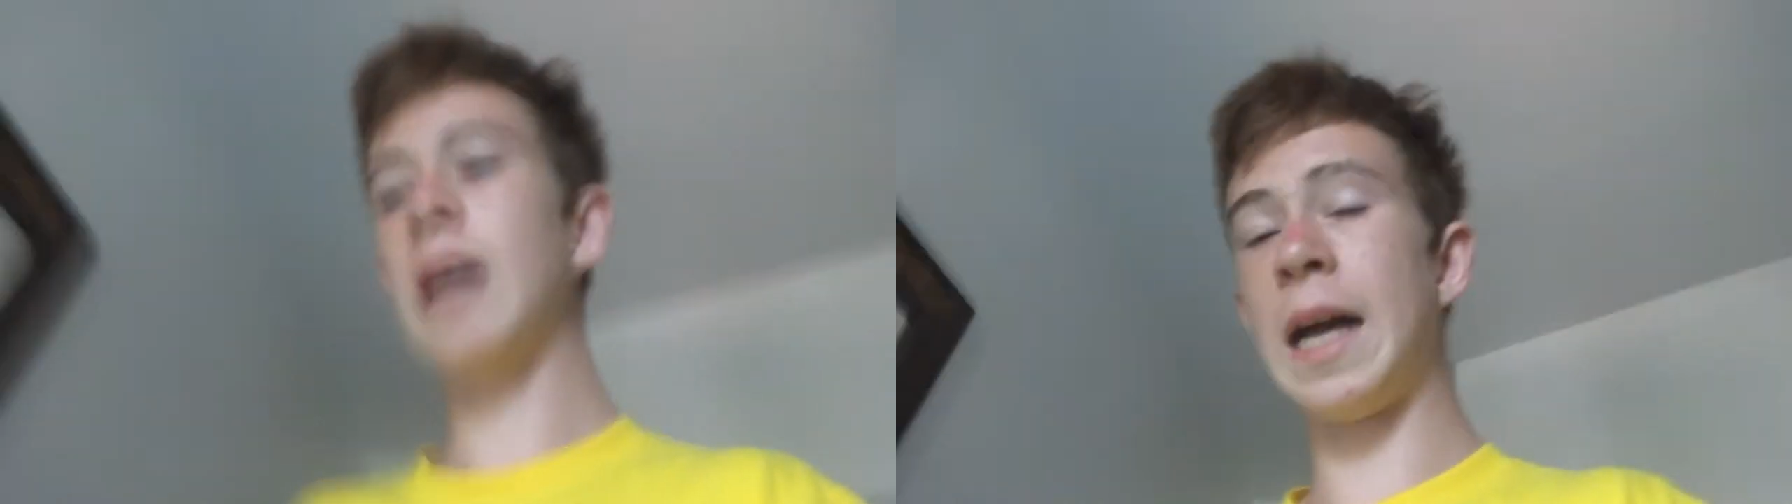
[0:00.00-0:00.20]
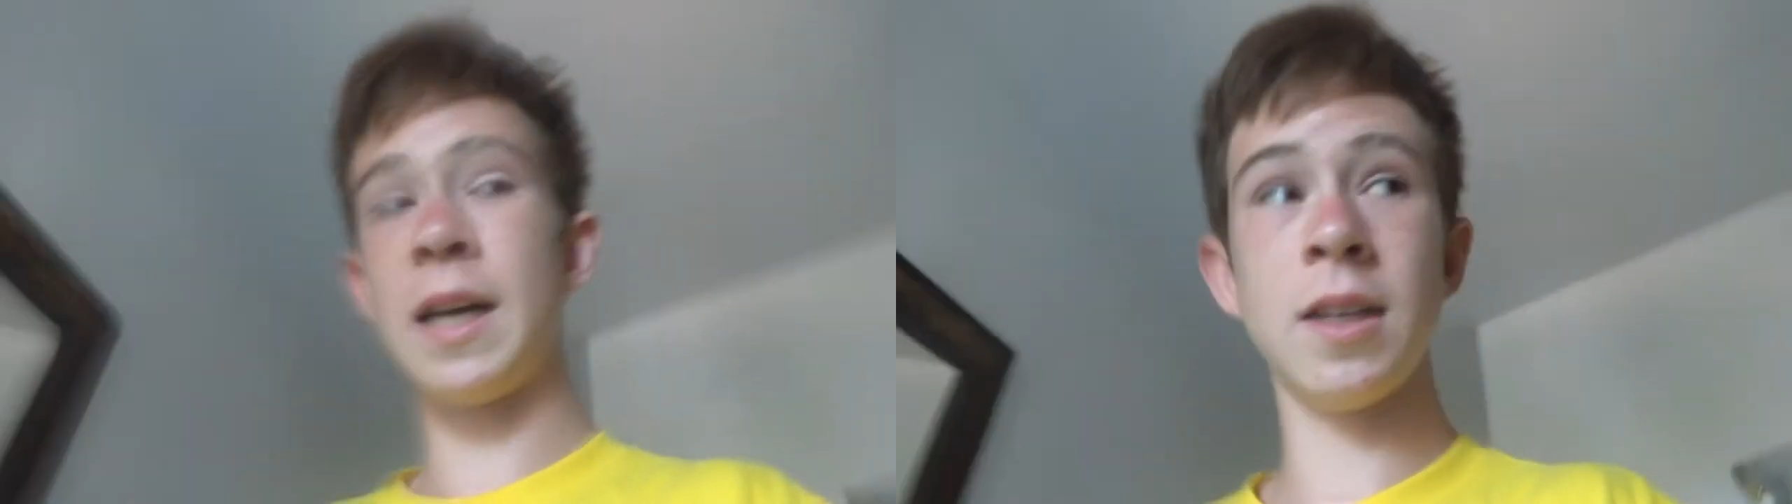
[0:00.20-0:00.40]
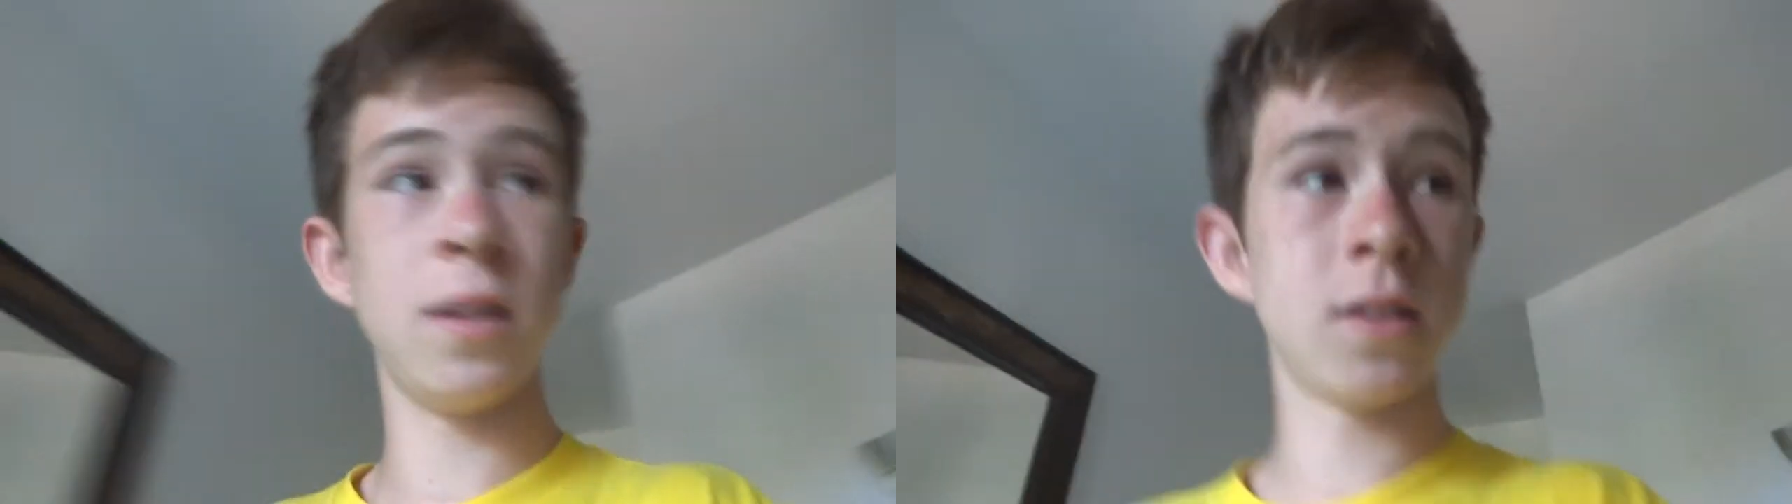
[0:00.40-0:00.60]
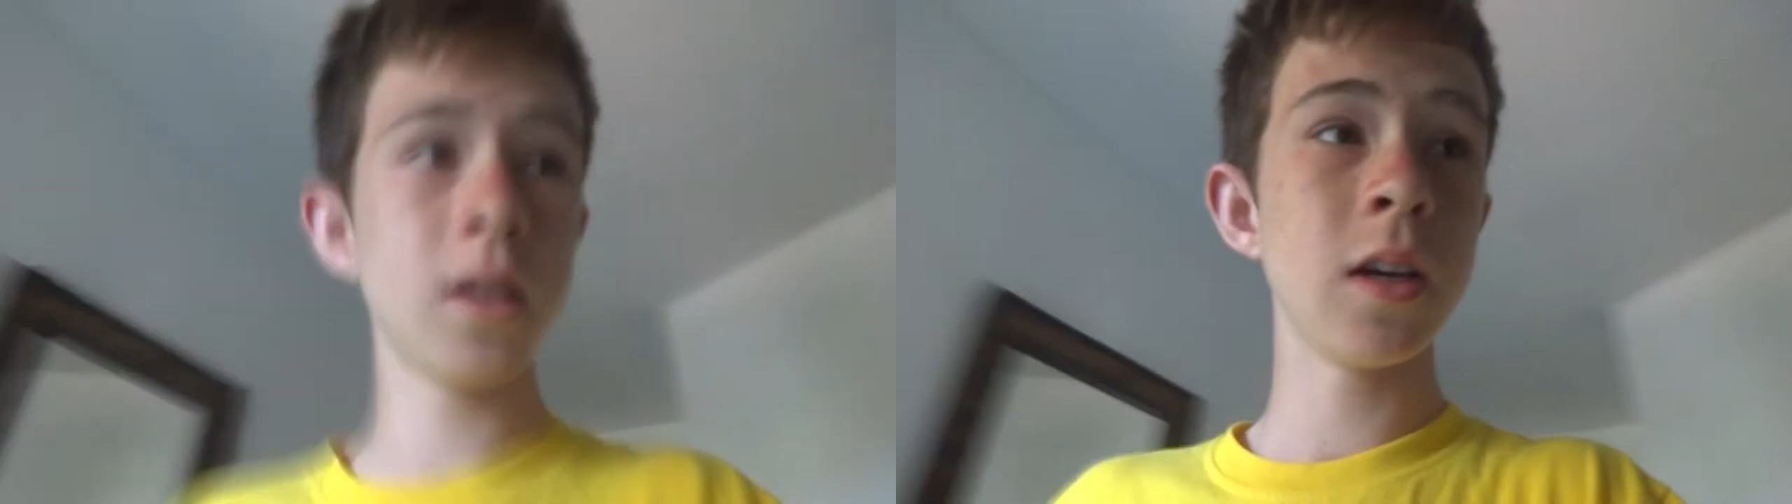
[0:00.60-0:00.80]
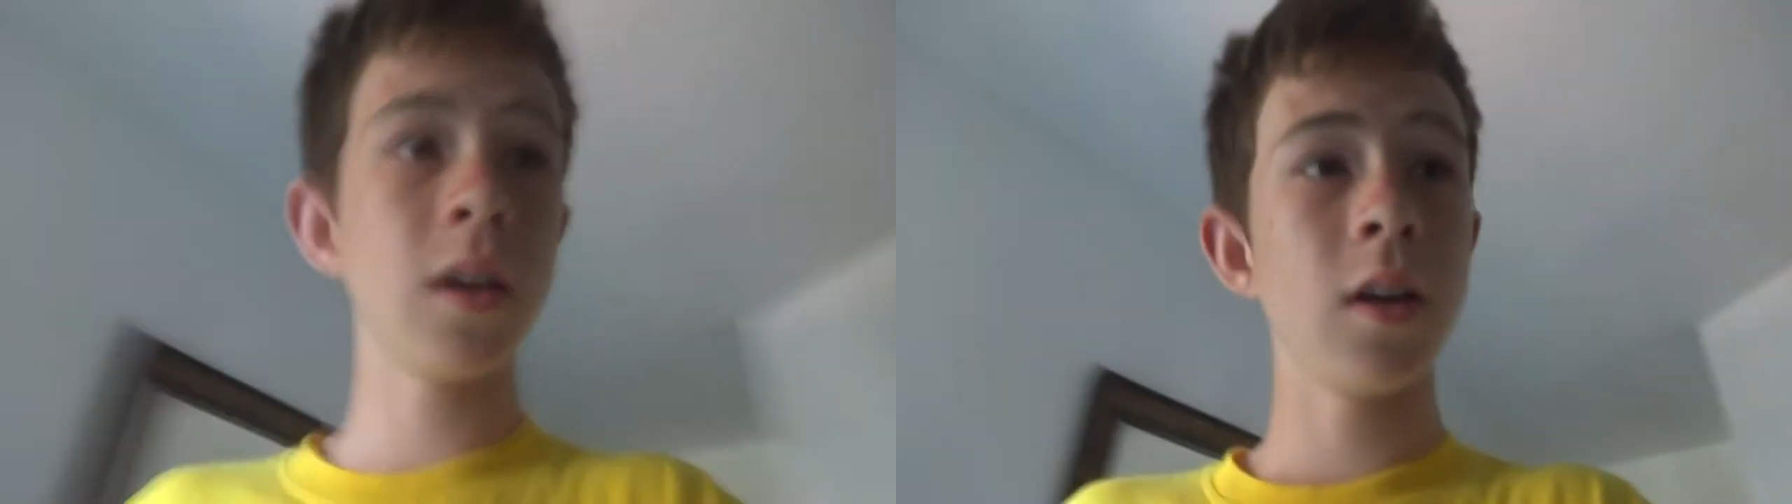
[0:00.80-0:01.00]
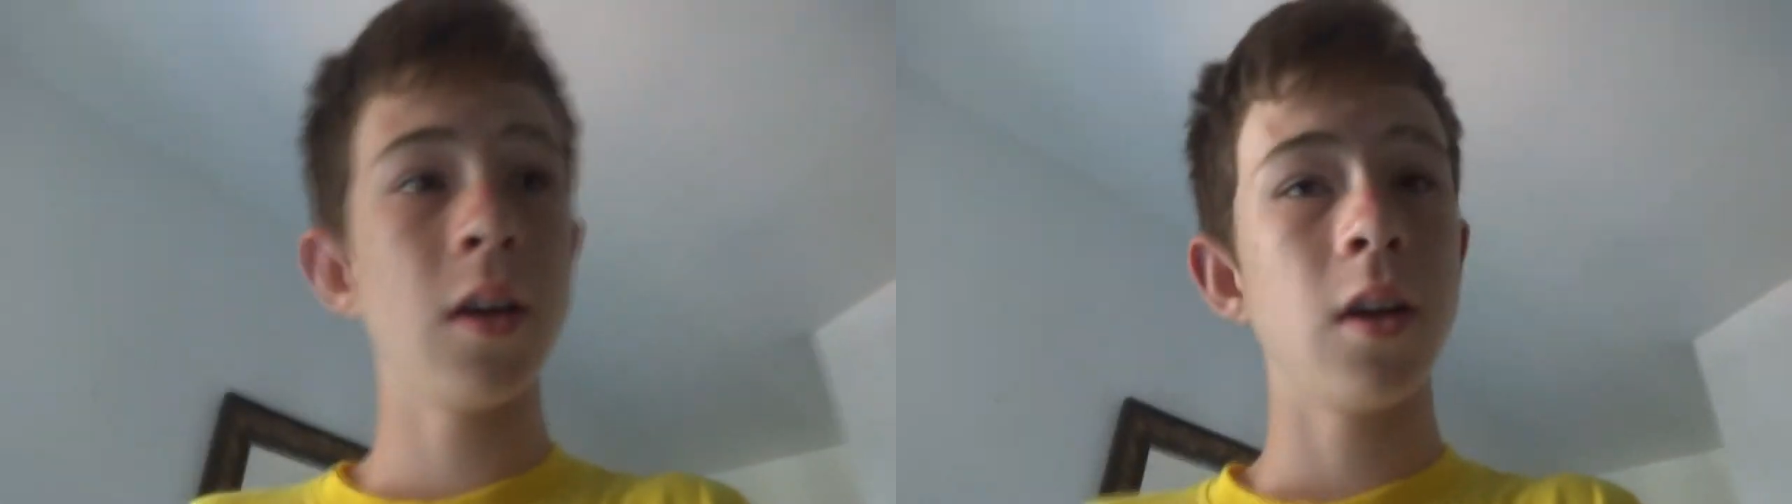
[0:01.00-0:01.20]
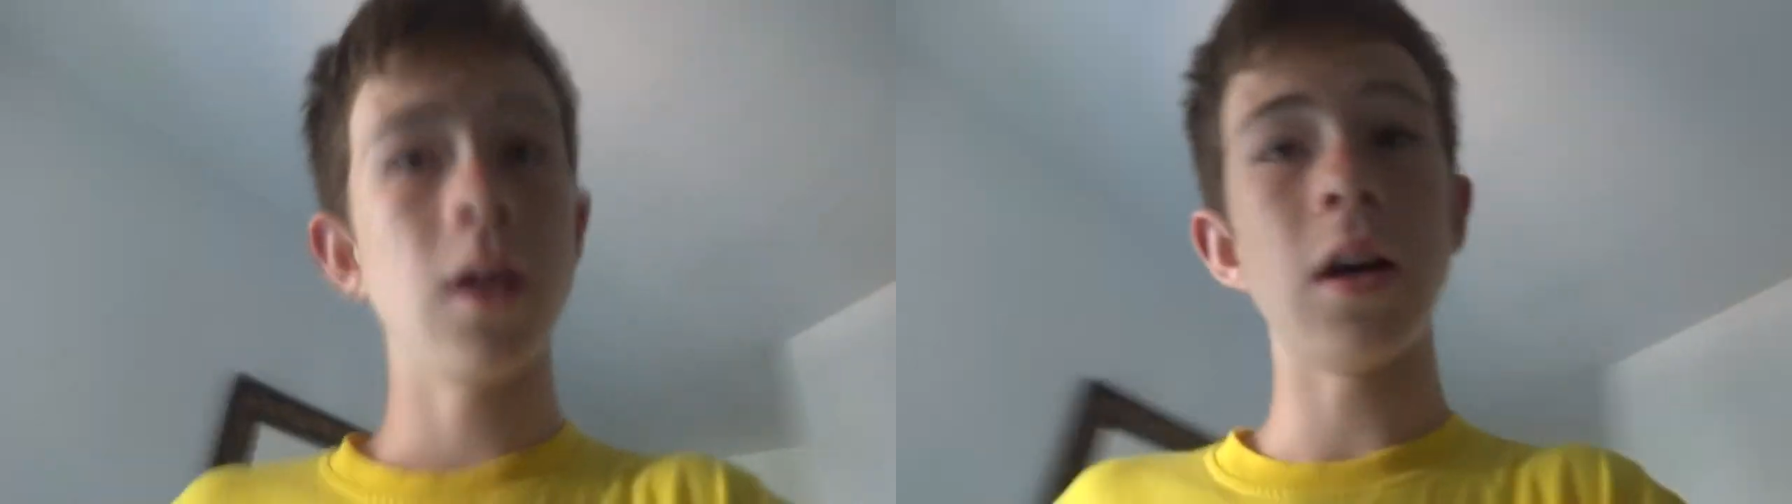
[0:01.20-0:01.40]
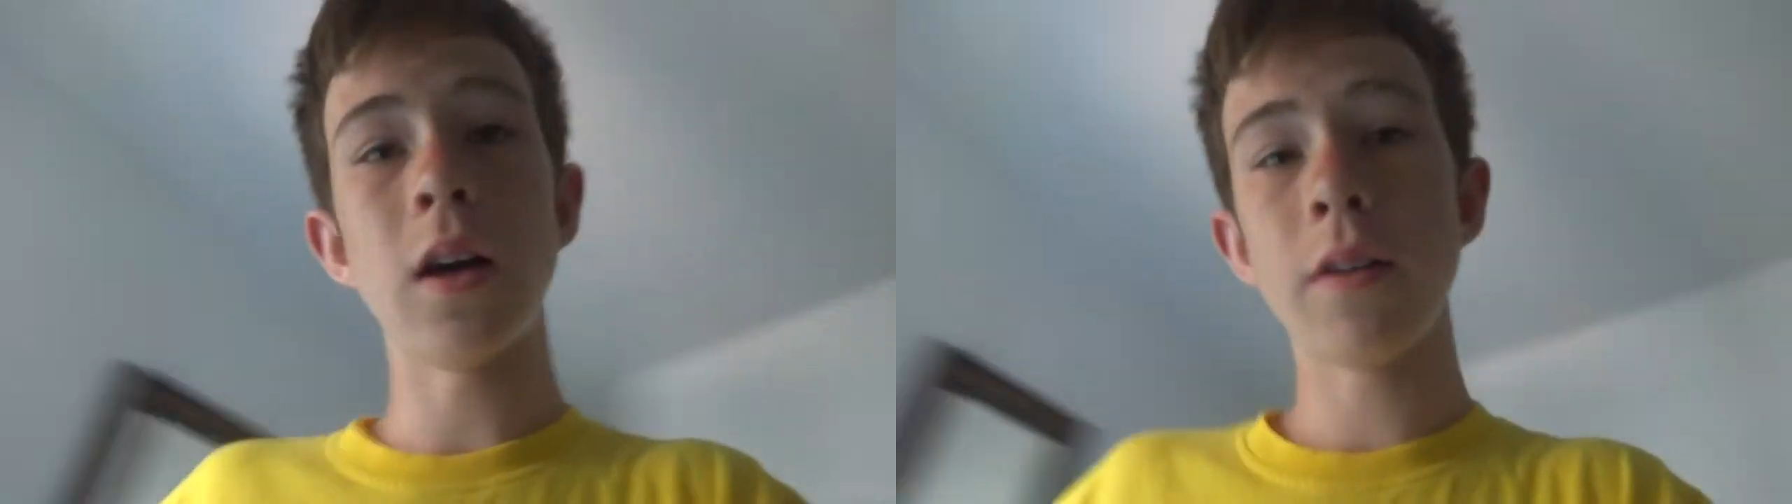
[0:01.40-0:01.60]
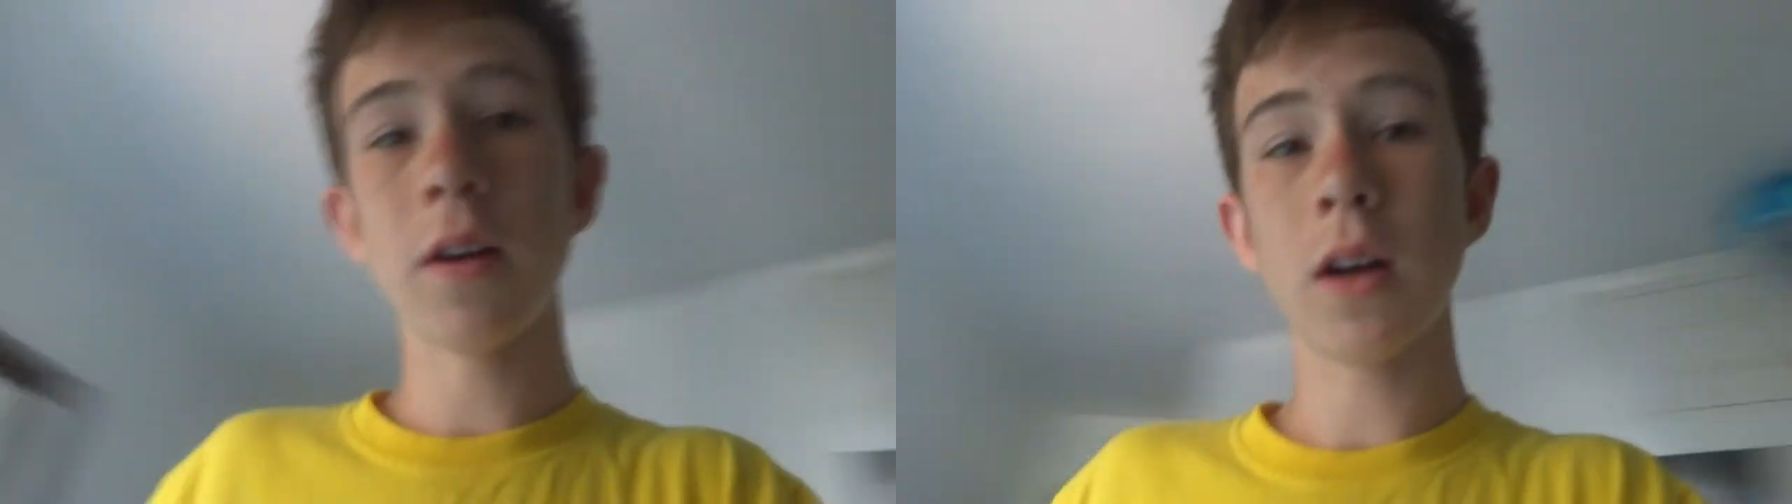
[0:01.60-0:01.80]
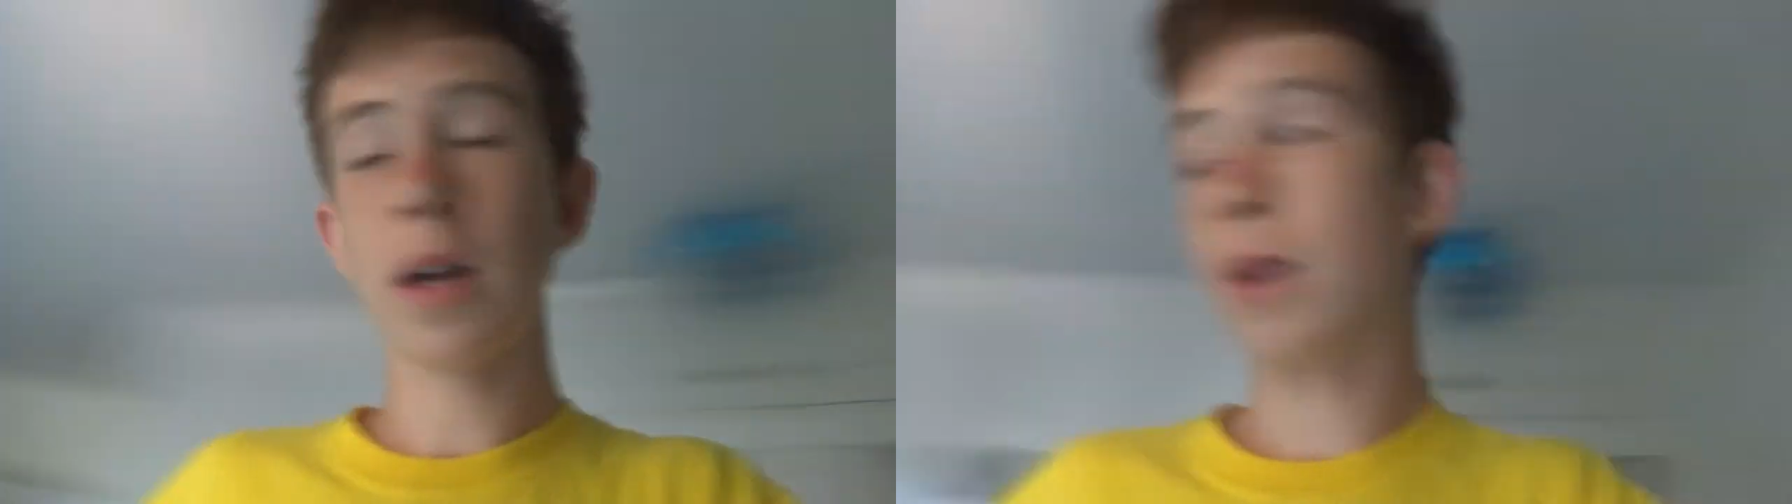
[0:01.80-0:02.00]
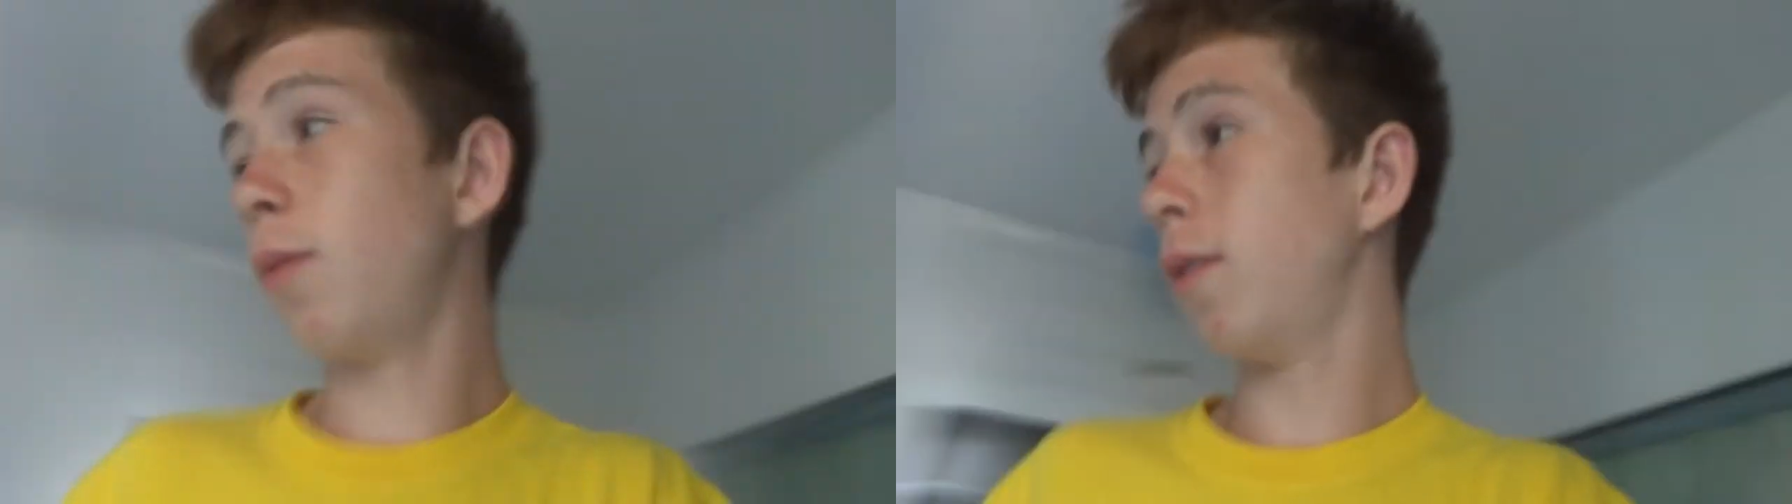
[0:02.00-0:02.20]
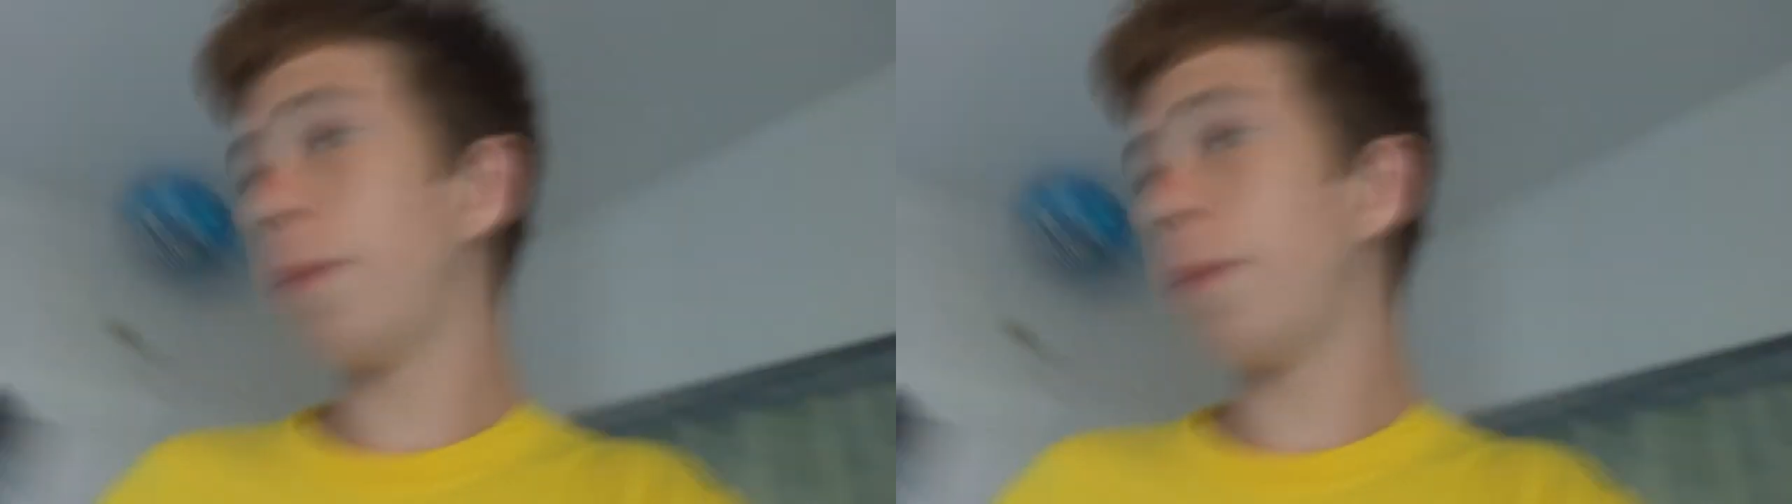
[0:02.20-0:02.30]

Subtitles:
and okay,